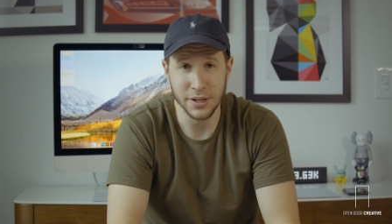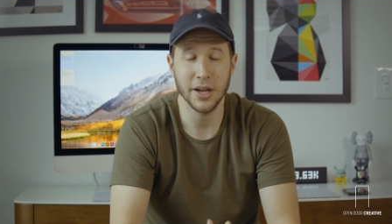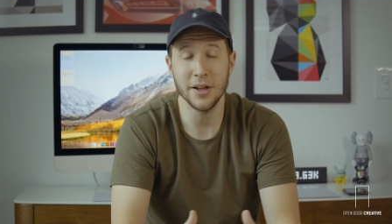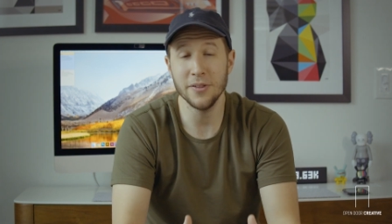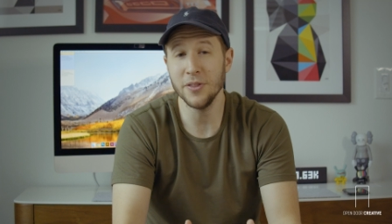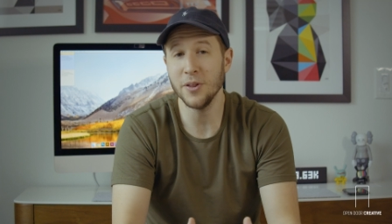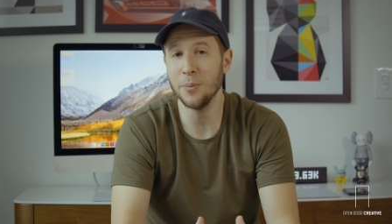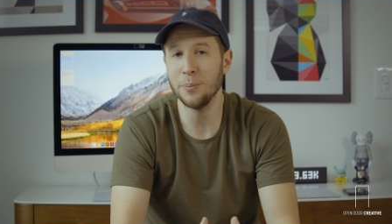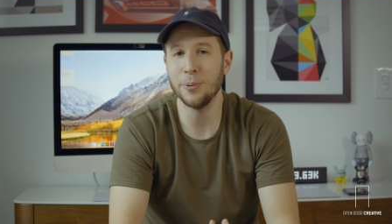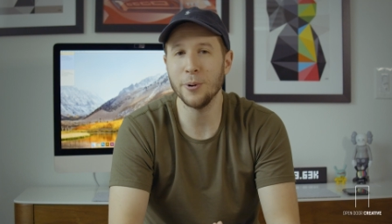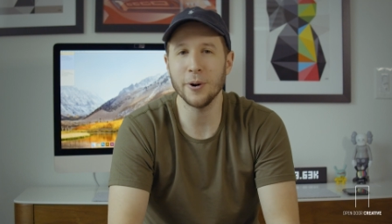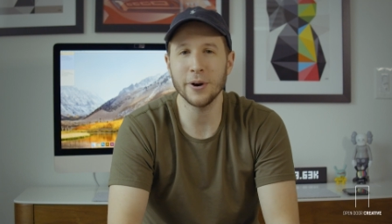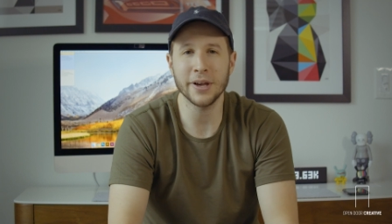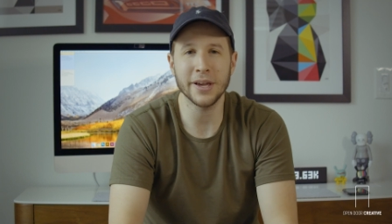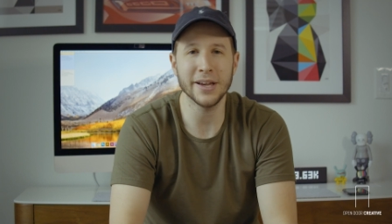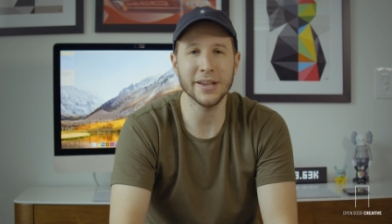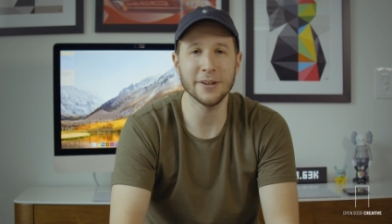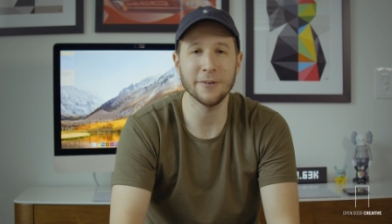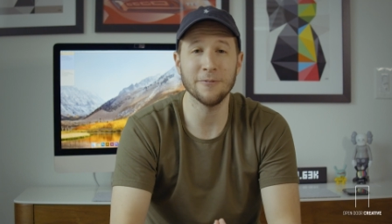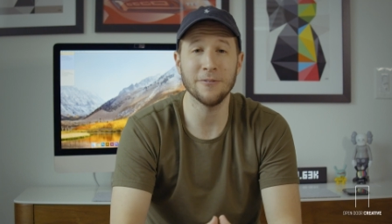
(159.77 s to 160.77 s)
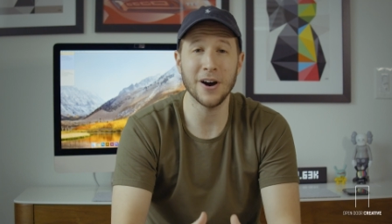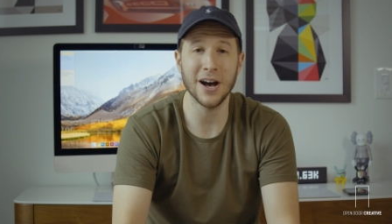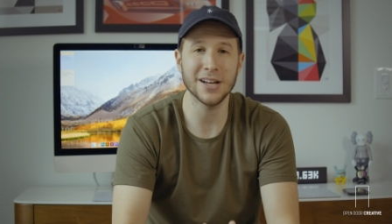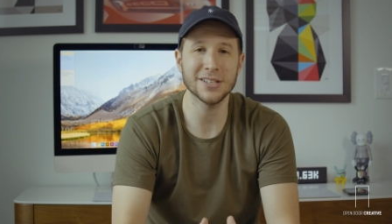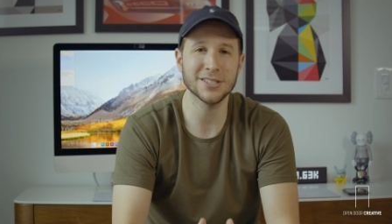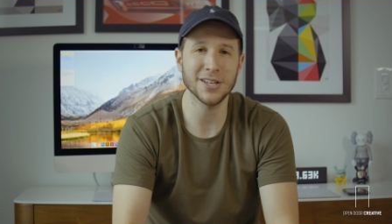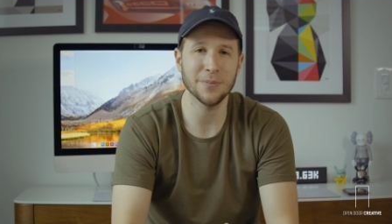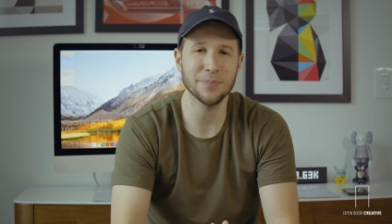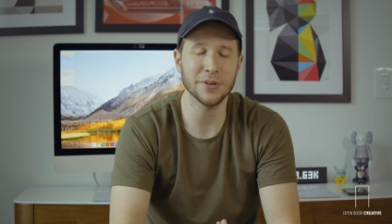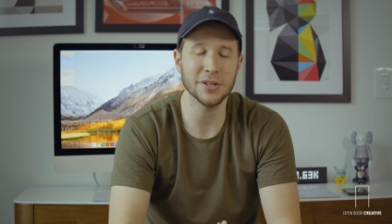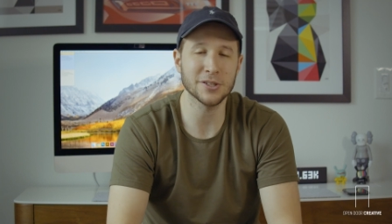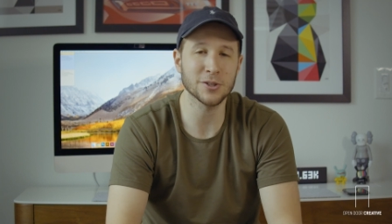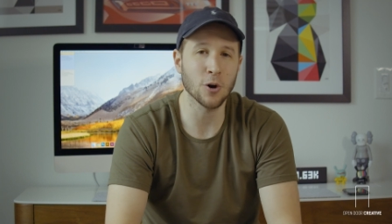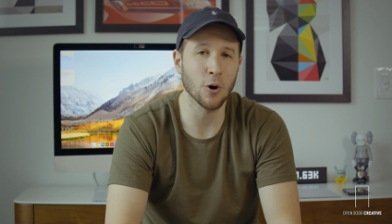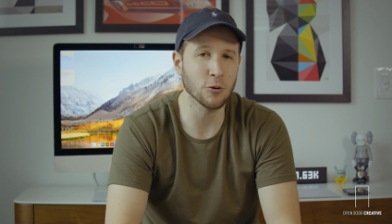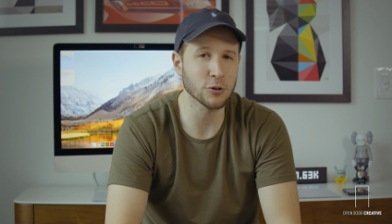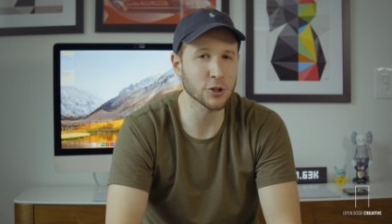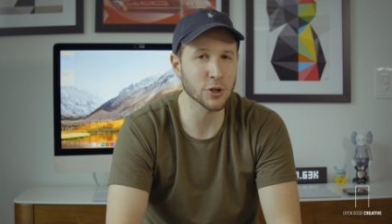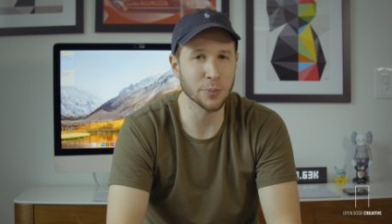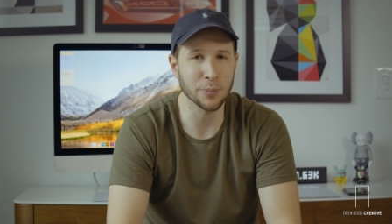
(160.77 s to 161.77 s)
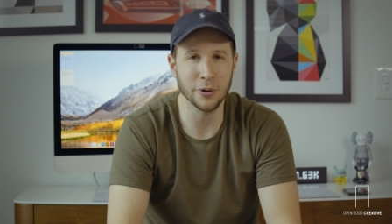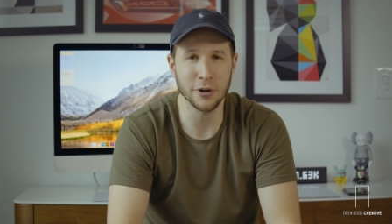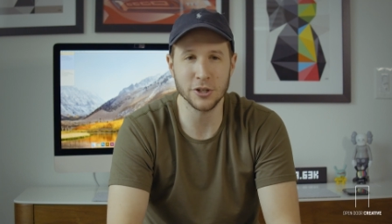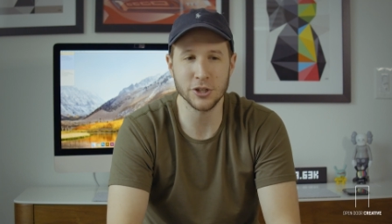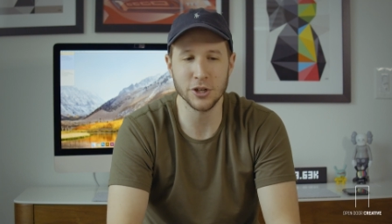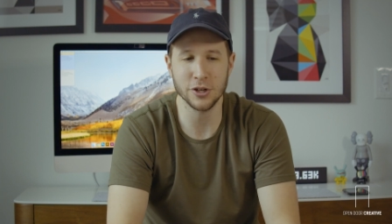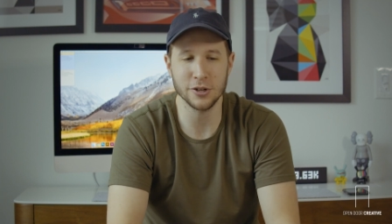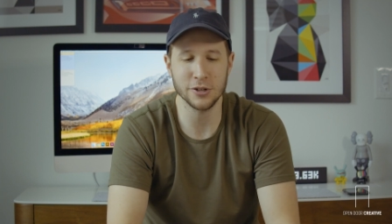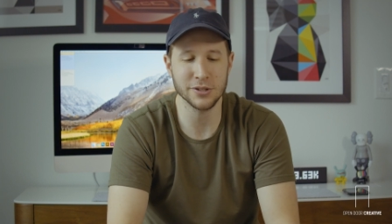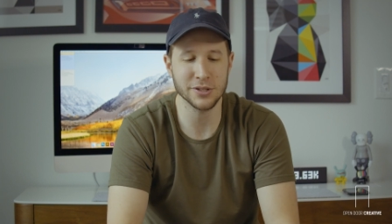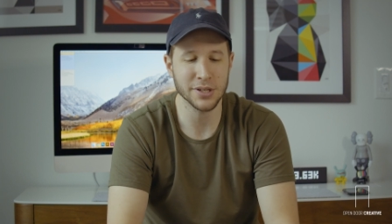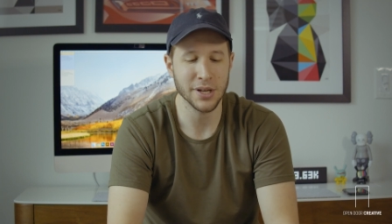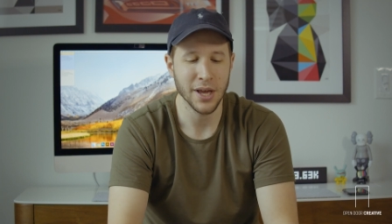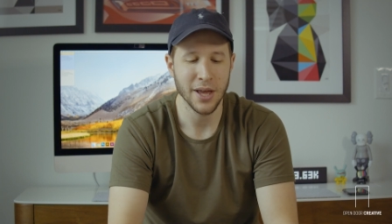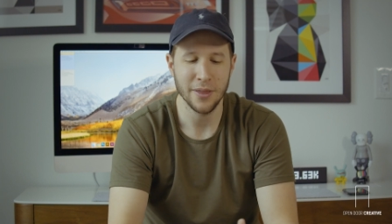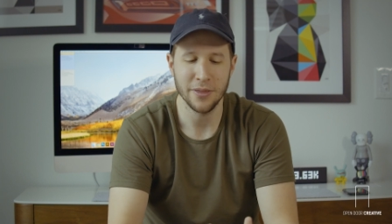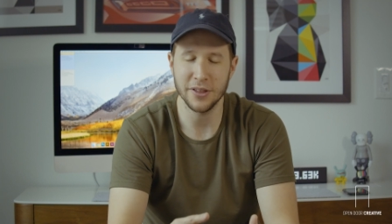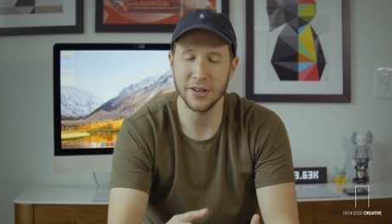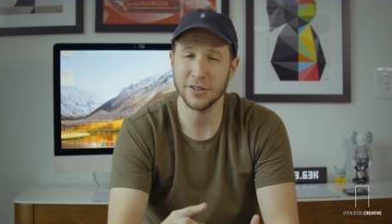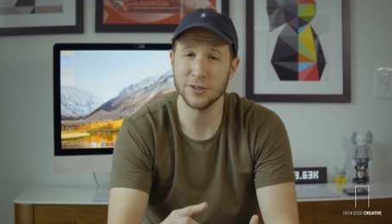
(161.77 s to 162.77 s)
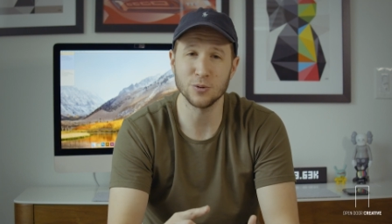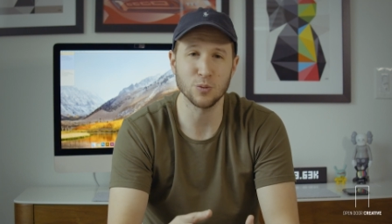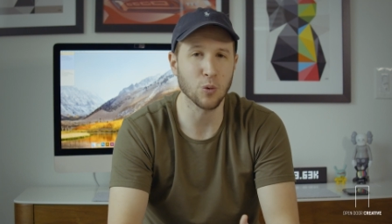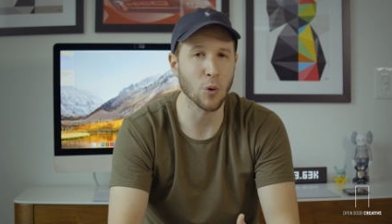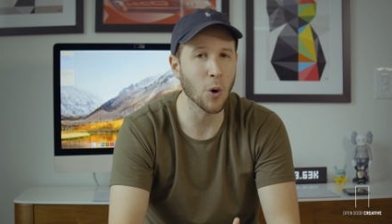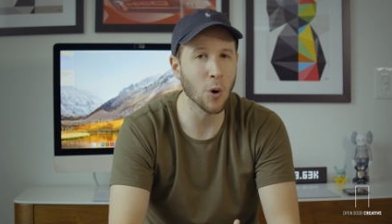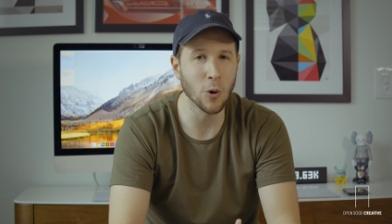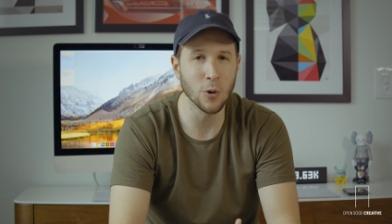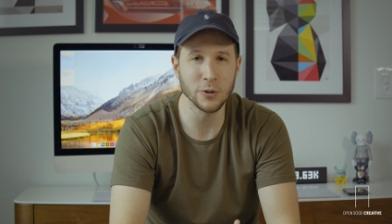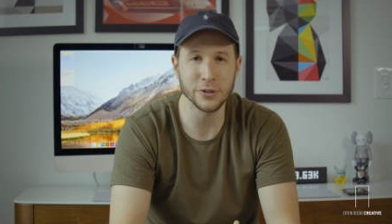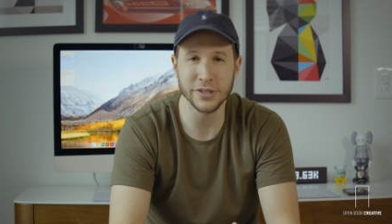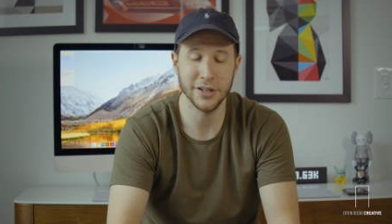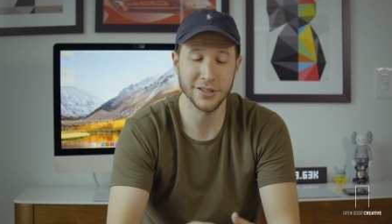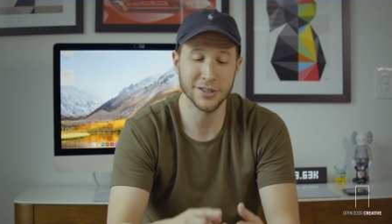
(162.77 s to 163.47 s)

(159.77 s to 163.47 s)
In the book, he divides up these culture pushers, these roles,